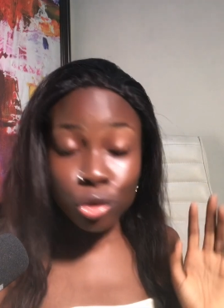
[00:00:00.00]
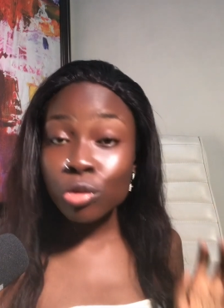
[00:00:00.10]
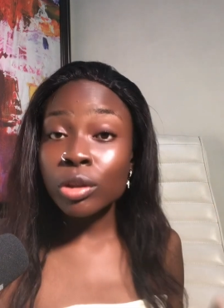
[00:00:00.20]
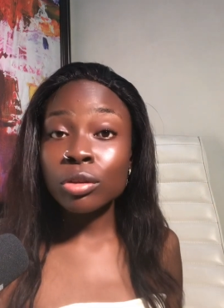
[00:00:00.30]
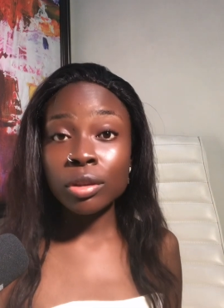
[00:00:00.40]

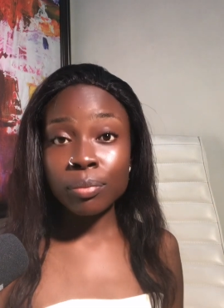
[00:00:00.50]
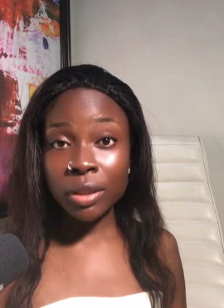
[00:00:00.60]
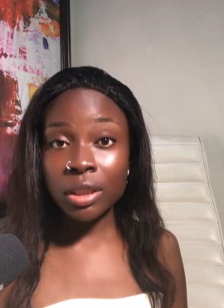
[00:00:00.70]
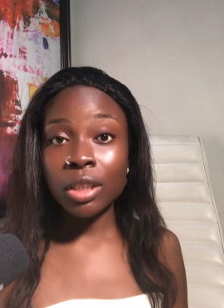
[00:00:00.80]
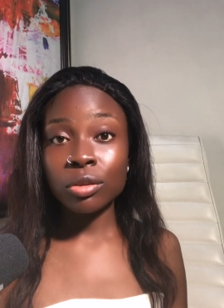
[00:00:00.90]
straight to the
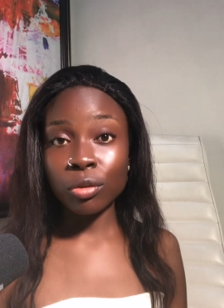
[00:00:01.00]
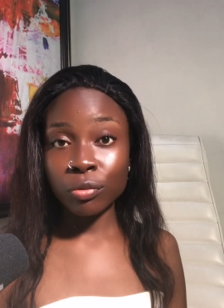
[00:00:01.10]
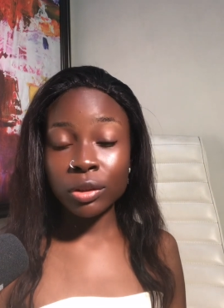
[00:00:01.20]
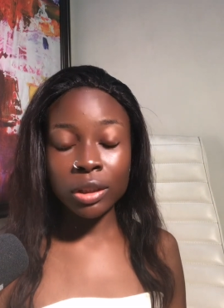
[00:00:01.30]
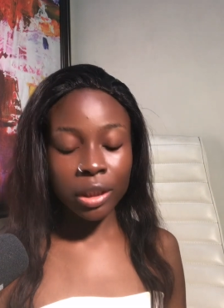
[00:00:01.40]
business
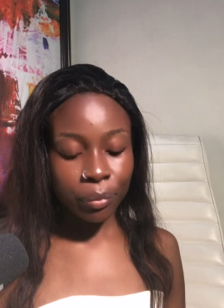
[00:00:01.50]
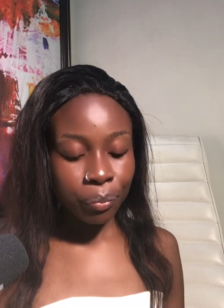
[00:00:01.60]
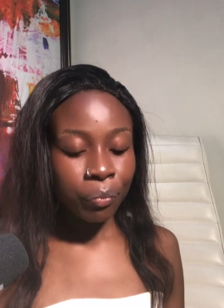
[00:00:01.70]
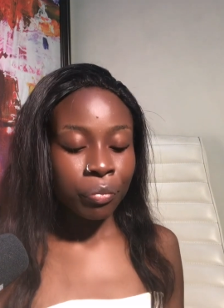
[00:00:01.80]
of the day.